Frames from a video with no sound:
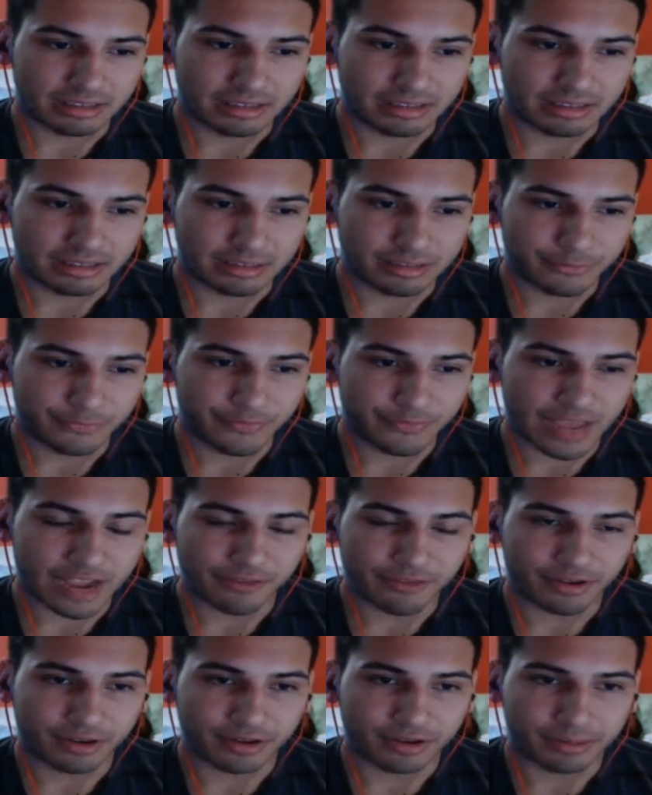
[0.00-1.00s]

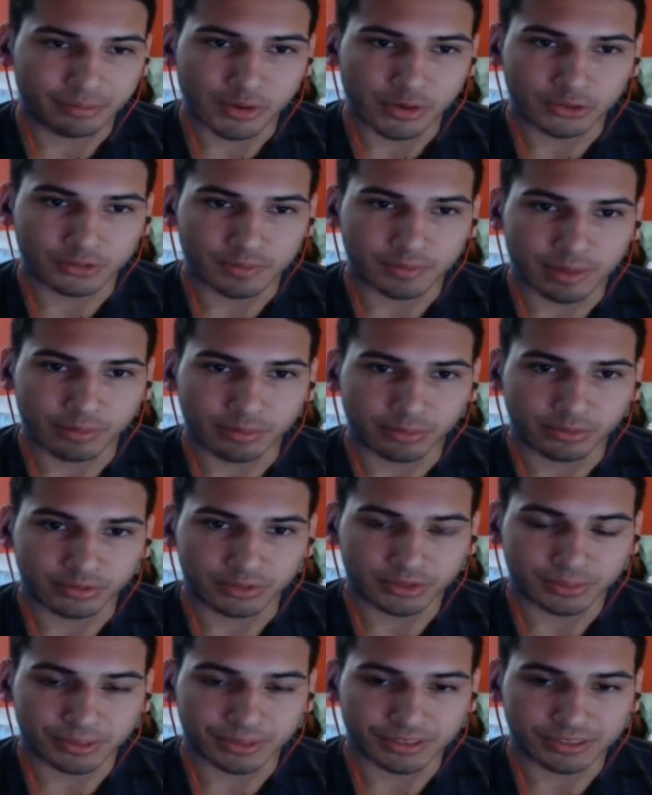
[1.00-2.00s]
favorite and most memorable
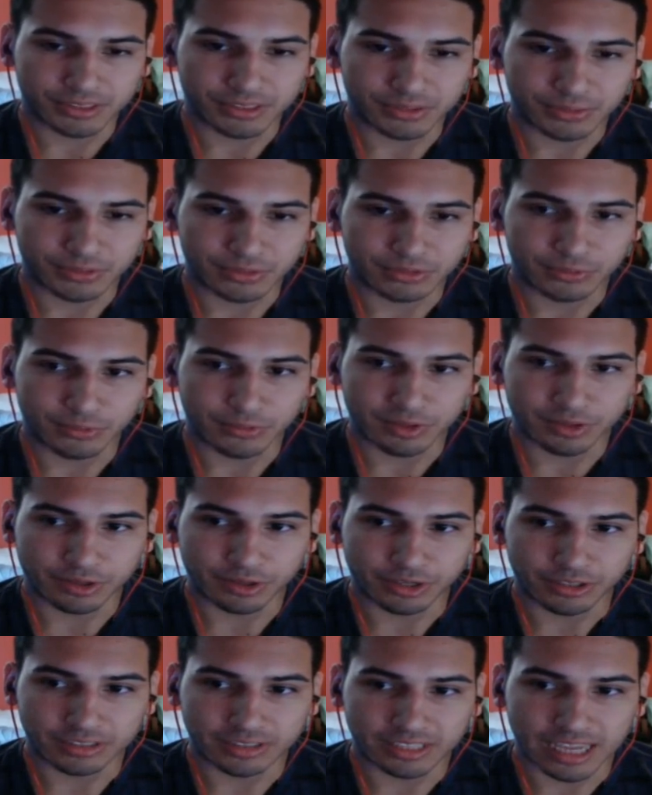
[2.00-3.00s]
experiences was with
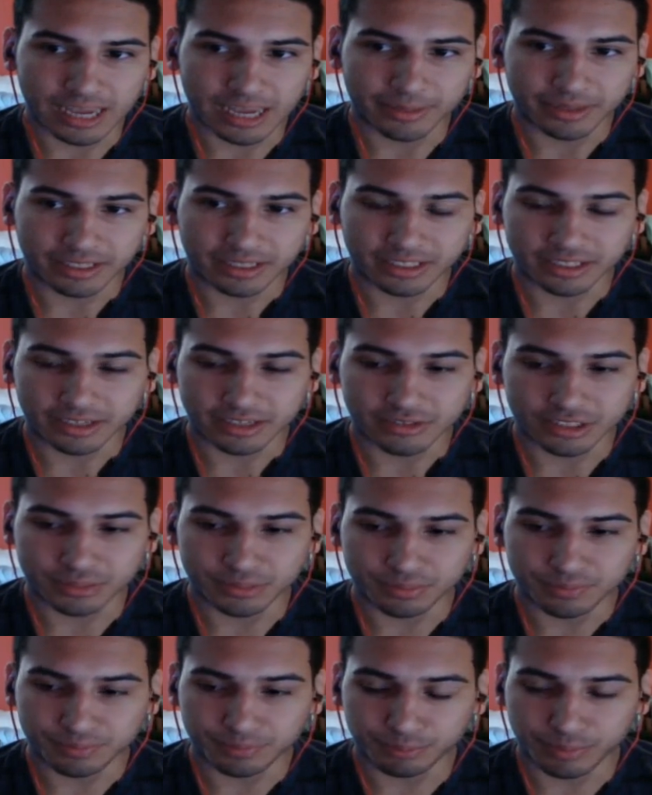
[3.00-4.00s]
Curse Gaming. Just
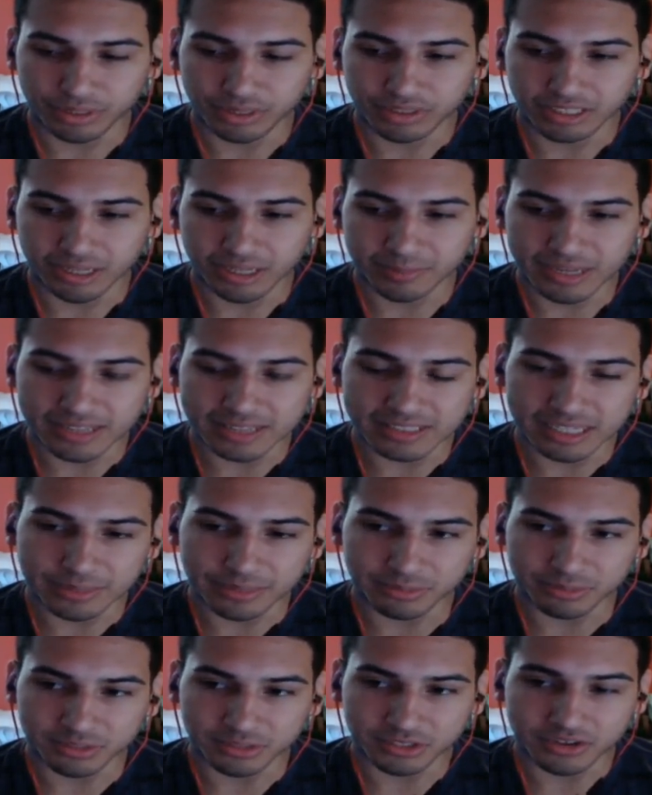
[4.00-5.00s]
building up that team from
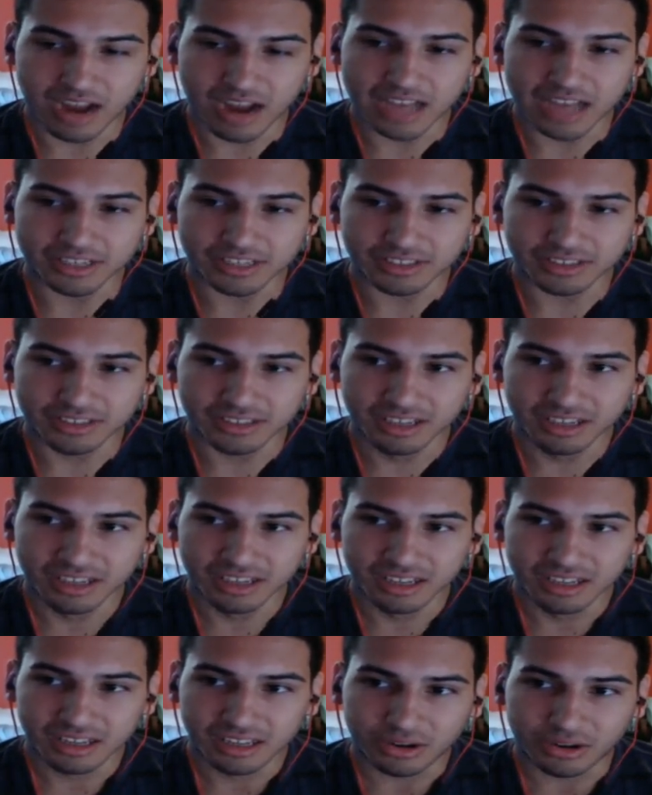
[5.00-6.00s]
scratch,
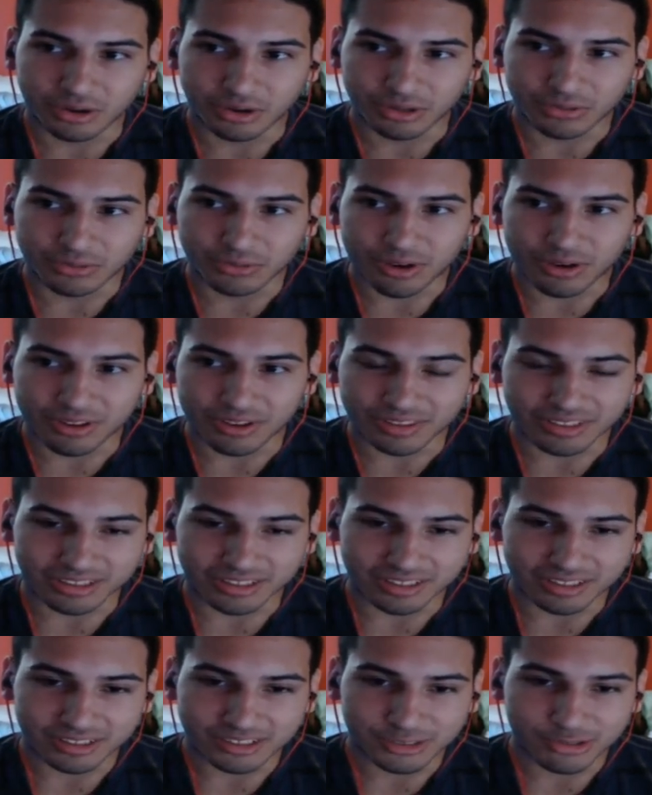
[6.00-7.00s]
going through all the
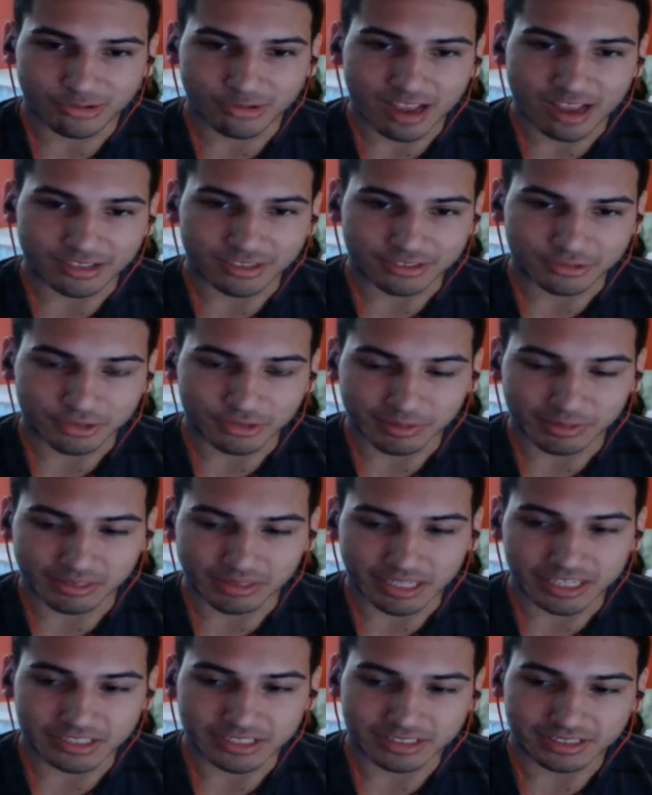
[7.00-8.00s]
trials and
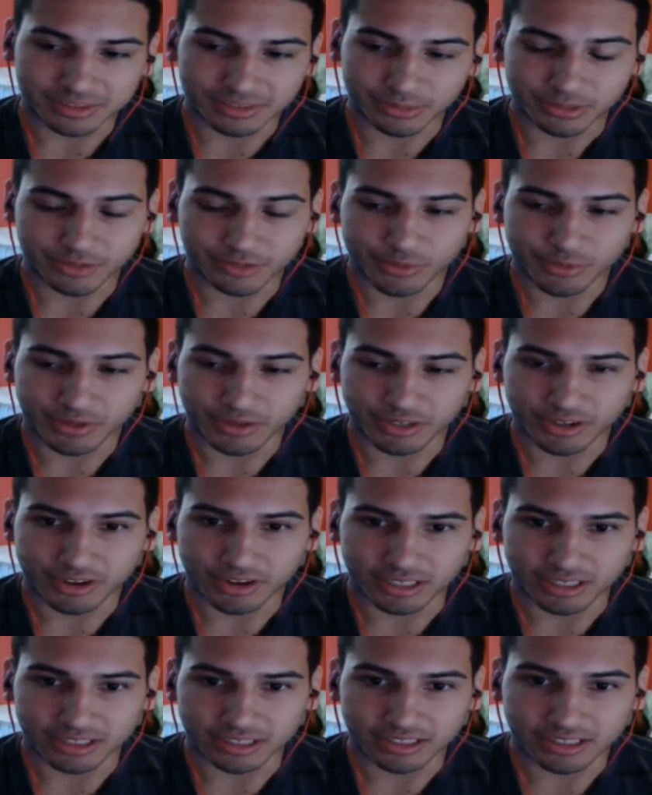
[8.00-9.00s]
tribulations, or whatever you want to call
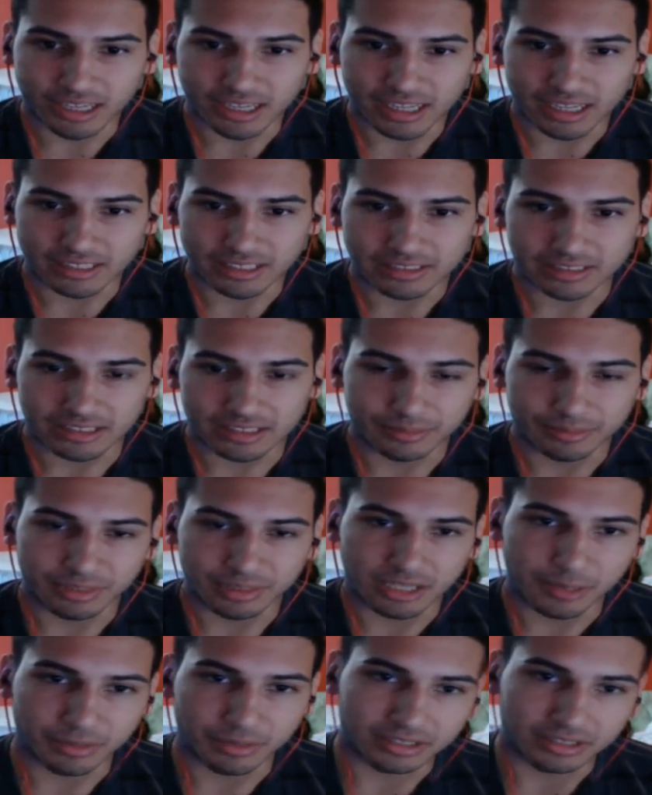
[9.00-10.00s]
it, and
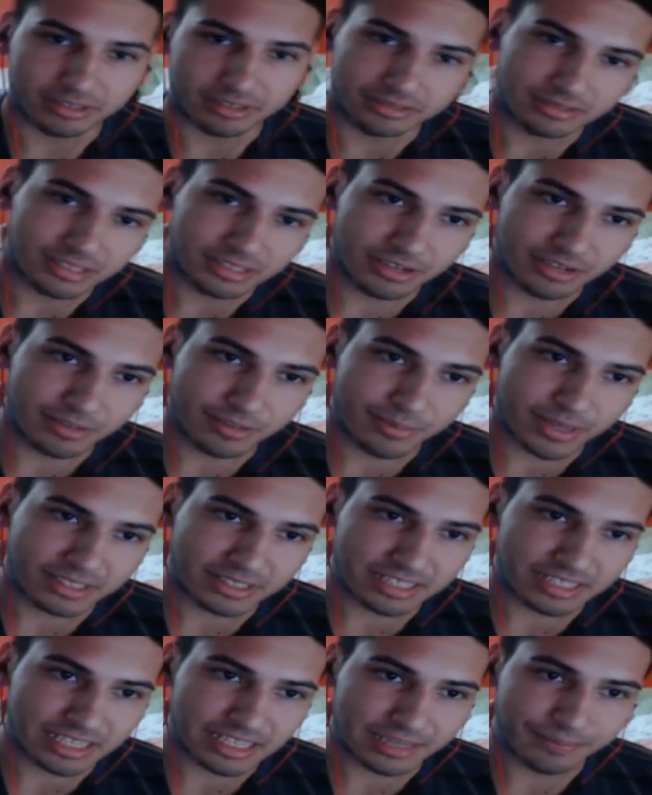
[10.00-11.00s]
becoming, the best
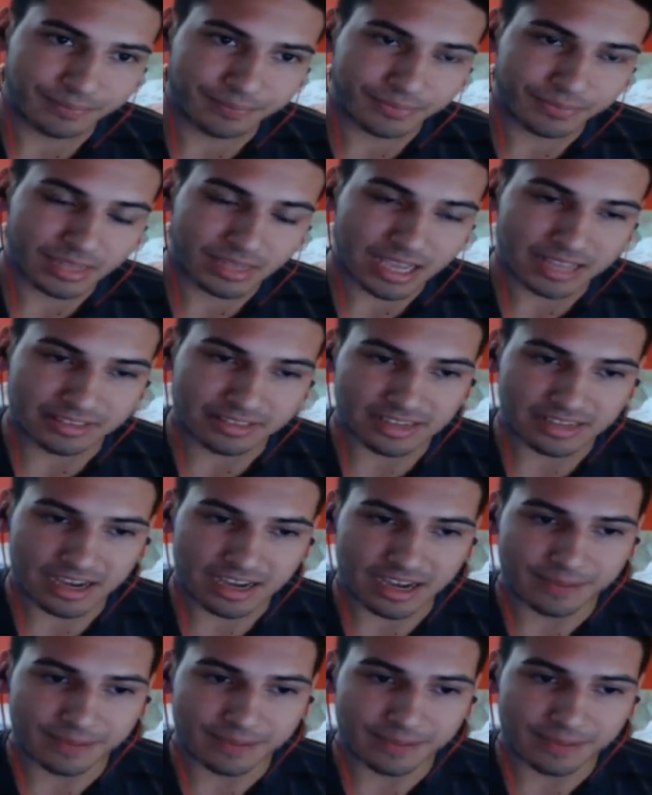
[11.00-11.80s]
team at the time.